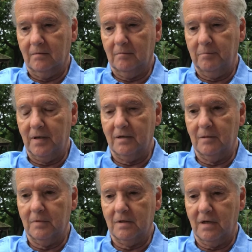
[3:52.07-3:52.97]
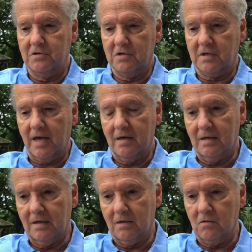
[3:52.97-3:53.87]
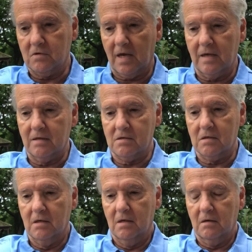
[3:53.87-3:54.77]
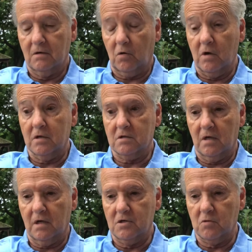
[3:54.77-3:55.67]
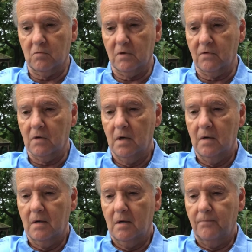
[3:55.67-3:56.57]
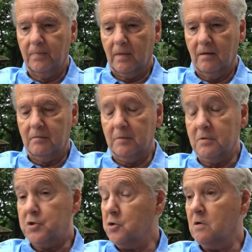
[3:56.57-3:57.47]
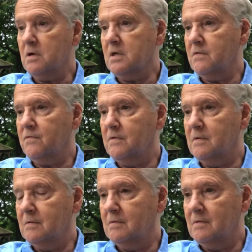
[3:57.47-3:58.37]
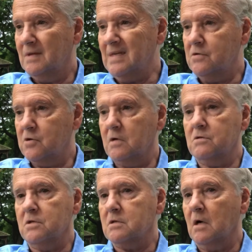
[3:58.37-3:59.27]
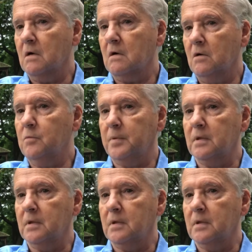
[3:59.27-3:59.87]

Putnam and Dutchess County and those counties across the Hudson River. The majority of these churches are open,